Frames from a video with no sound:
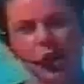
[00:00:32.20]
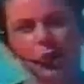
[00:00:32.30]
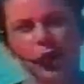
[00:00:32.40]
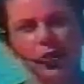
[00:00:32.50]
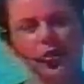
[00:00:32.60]

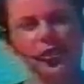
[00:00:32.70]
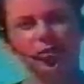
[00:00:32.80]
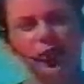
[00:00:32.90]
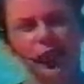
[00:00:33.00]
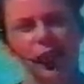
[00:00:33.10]
Throughout this
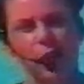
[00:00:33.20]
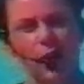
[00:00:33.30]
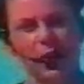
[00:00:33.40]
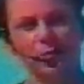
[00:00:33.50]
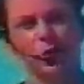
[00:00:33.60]
video,
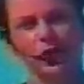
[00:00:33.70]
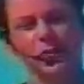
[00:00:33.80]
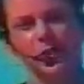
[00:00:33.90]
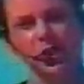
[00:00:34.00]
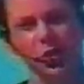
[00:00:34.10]
I'm going to
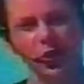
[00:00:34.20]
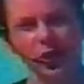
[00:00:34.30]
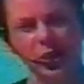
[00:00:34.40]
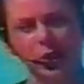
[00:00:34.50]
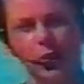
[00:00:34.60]
be showing
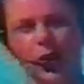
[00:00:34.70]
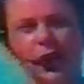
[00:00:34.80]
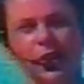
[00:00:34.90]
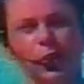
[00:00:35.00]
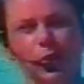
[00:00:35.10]
you
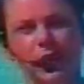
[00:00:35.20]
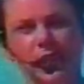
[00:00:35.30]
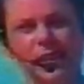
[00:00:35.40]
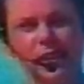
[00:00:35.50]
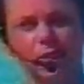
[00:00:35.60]
three
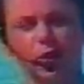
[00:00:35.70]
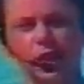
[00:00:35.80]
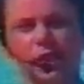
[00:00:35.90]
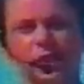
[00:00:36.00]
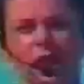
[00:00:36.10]

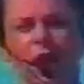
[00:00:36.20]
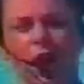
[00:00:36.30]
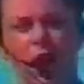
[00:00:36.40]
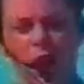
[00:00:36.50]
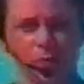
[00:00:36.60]
different
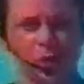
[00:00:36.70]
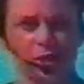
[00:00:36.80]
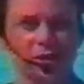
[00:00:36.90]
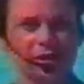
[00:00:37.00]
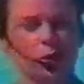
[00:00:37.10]

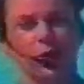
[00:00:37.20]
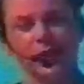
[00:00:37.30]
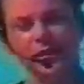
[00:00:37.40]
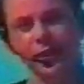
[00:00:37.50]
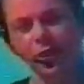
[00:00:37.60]
options, or
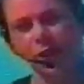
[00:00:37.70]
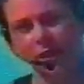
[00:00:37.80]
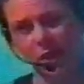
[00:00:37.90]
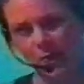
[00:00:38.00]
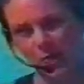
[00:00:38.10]
as I call
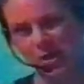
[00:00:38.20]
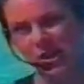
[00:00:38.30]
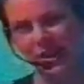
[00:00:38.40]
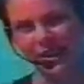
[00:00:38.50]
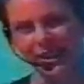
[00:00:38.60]
it,
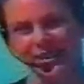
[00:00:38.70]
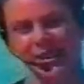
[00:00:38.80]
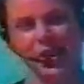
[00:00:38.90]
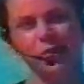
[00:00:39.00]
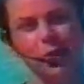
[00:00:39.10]
opportunities
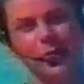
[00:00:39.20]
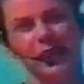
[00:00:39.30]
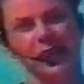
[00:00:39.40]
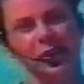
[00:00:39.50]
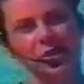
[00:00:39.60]
for
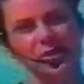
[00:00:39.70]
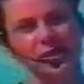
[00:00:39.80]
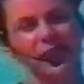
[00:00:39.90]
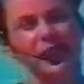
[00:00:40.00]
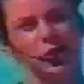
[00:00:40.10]
beginners,
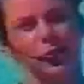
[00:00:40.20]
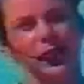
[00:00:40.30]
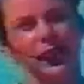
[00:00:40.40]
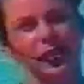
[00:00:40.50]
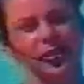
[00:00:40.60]

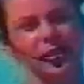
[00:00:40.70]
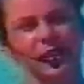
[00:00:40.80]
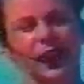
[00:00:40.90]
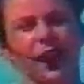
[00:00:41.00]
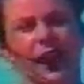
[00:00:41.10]
intermediates,
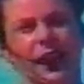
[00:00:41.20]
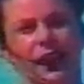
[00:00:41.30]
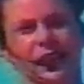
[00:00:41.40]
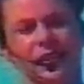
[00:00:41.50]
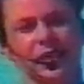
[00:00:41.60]

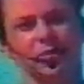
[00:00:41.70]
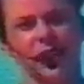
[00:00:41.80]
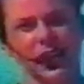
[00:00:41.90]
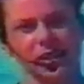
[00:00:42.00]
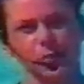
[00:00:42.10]
and
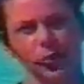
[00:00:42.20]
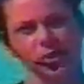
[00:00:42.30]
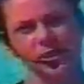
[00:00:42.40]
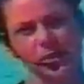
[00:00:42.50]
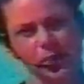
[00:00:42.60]
advanced
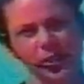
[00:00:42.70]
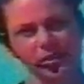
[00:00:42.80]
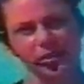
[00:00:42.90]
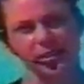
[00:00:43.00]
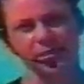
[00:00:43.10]

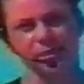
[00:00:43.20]
participants